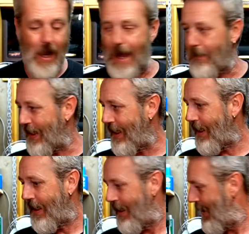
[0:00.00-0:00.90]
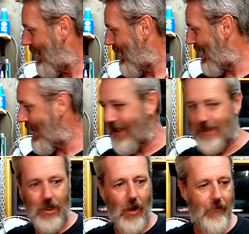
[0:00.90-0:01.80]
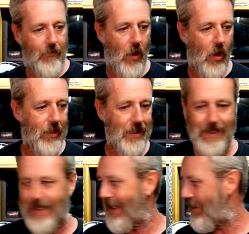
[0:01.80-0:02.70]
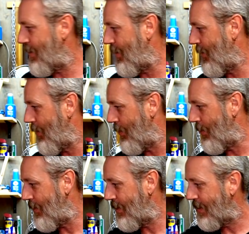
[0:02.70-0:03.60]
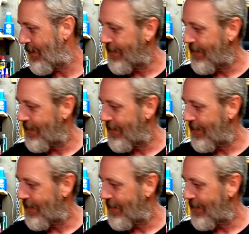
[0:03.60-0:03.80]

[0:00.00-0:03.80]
happy is I finally get to use